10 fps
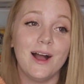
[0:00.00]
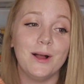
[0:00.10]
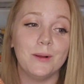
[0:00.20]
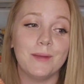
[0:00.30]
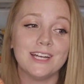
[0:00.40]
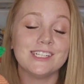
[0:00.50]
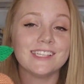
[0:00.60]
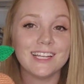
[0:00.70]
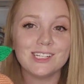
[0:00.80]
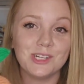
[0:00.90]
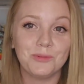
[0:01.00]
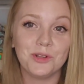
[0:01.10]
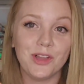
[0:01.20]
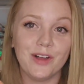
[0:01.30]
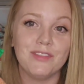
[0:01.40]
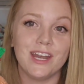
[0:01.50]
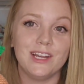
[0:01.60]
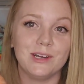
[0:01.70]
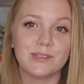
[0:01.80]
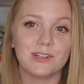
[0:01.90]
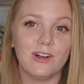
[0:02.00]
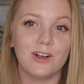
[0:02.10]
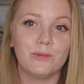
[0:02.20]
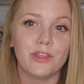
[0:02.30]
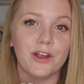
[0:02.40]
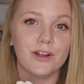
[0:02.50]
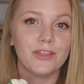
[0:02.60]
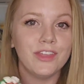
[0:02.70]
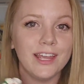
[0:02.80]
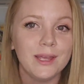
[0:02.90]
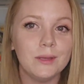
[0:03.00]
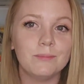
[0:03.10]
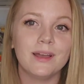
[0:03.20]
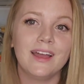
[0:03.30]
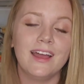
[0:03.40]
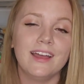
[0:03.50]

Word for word: I just think she will love that it goes along with her theme.